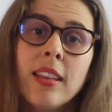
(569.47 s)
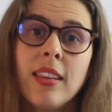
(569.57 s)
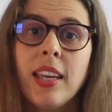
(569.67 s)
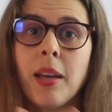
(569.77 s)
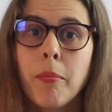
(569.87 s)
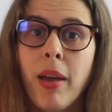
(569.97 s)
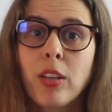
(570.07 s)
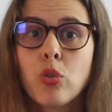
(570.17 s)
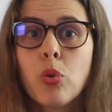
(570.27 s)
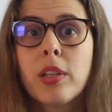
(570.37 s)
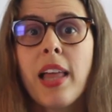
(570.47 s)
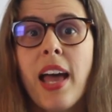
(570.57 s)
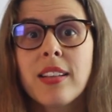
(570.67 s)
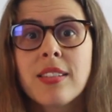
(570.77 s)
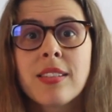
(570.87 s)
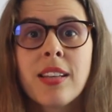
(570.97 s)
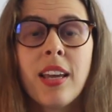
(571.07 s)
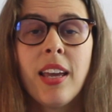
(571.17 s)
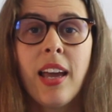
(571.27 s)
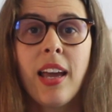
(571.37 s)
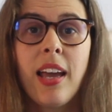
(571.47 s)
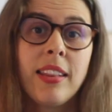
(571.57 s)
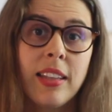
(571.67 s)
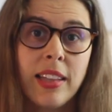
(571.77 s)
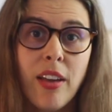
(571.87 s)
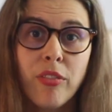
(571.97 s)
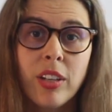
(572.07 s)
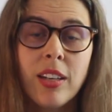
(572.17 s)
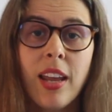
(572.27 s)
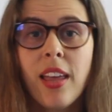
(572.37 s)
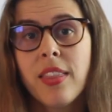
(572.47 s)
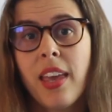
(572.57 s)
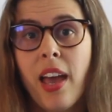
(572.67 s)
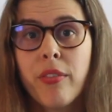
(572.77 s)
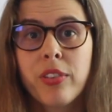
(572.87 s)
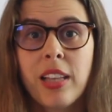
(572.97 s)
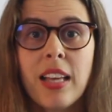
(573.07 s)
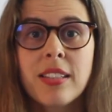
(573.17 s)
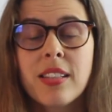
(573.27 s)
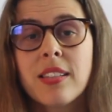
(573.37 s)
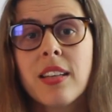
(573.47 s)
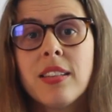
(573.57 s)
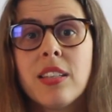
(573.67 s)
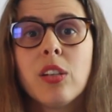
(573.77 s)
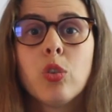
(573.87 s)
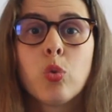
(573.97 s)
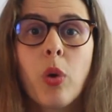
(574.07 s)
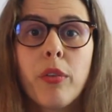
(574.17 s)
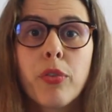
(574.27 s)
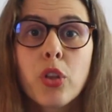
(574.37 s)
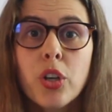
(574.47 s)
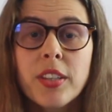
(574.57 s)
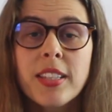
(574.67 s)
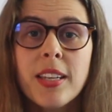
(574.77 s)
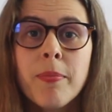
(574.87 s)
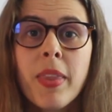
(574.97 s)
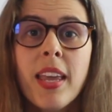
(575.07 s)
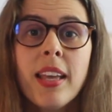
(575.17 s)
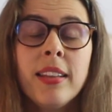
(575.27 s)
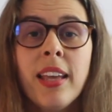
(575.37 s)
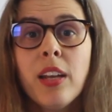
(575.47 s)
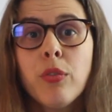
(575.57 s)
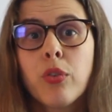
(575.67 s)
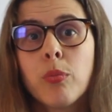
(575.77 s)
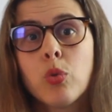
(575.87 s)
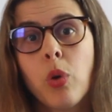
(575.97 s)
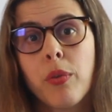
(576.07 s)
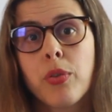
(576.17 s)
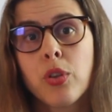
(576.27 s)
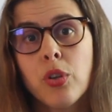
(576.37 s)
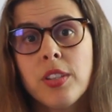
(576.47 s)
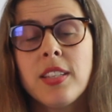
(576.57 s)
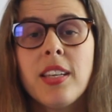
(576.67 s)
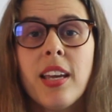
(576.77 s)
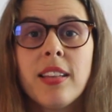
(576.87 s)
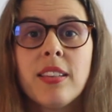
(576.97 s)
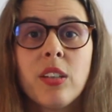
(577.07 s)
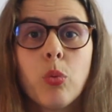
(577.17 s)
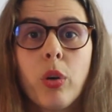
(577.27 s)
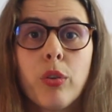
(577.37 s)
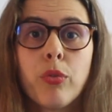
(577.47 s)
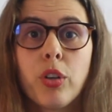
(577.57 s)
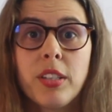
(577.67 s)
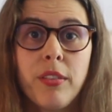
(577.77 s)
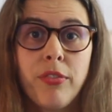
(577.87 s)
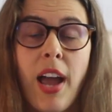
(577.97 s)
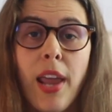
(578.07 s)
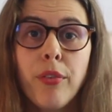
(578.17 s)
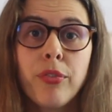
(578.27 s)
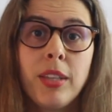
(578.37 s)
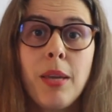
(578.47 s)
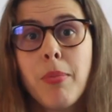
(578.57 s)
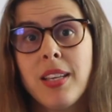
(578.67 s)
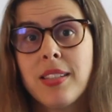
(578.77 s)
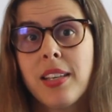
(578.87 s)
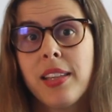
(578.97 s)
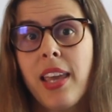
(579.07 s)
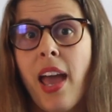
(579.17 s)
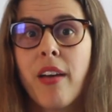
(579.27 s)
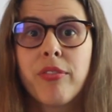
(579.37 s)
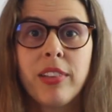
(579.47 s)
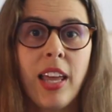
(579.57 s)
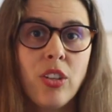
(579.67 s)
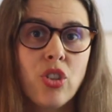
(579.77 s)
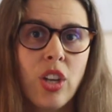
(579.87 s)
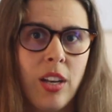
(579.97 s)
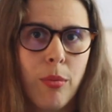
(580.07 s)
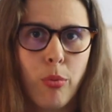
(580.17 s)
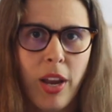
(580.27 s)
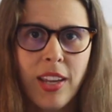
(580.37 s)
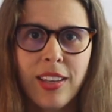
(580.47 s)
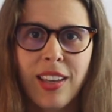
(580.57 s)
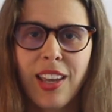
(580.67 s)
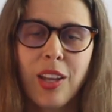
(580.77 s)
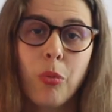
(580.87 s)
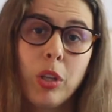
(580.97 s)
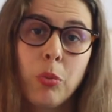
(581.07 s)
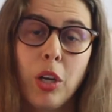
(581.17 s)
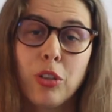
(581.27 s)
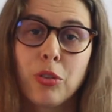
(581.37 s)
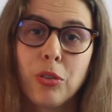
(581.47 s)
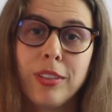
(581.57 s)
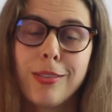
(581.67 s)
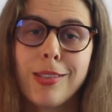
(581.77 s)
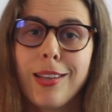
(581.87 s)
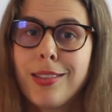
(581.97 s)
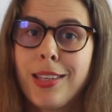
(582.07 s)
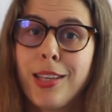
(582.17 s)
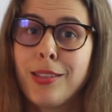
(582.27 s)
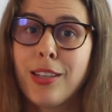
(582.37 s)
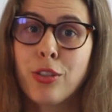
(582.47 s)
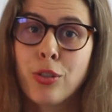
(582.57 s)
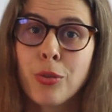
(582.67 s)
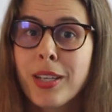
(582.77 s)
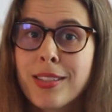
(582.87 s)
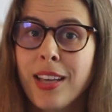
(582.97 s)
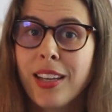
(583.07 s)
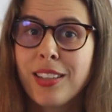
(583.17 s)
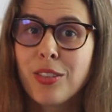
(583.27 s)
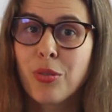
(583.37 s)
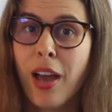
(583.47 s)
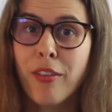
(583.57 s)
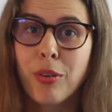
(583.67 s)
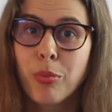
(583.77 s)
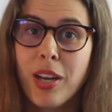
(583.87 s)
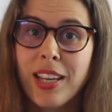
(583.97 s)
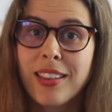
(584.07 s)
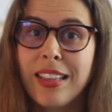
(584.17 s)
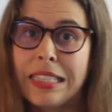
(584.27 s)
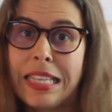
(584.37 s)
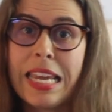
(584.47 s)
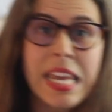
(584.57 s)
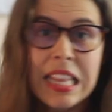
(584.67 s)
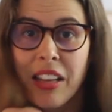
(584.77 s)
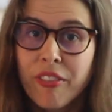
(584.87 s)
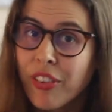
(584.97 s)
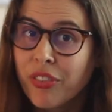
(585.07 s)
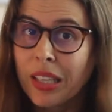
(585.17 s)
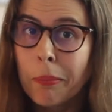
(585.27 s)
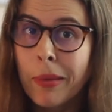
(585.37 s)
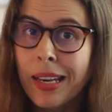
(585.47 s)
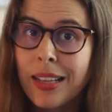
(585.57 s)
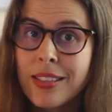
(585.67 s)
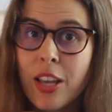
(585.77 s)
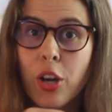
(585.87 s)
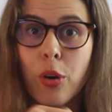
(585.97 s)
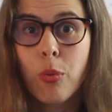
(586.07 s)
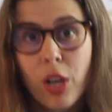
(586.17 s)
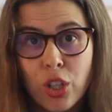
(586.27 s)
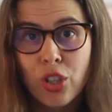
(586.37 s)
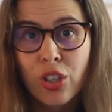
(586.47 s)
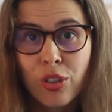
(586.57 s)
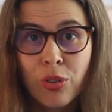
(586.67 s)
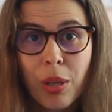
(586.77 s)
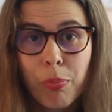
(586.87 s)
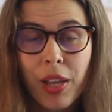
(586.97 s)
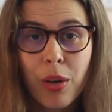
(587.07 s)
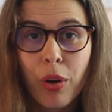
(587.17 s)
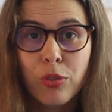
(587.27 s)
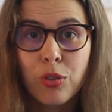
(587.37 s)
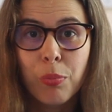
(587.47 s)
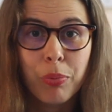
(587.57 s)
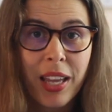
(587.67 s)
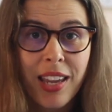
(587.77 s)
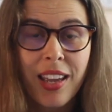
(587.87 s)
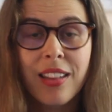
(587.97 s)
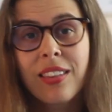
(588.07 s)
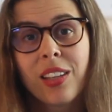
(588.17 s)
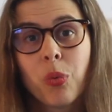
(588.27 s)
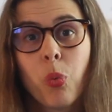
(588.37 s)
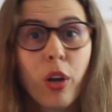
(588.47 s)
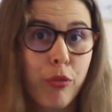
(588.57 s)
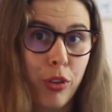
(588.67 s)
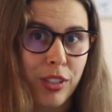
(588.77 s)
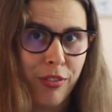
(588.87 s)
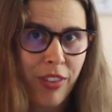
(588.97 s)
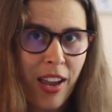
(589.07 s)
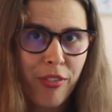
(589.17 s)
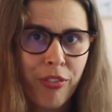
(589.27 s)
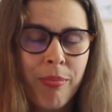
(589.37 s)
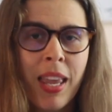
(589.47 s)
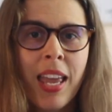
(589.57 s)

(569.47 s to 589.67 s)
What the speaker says: They come back to class at 11 and they have classes until 12:30. Then from 12:30 until 1:45, they basically have lunch and a break. And what we are told is that kids are so excited to have a break that they eat in 15 minutes and rush to the playground to play until 1:45.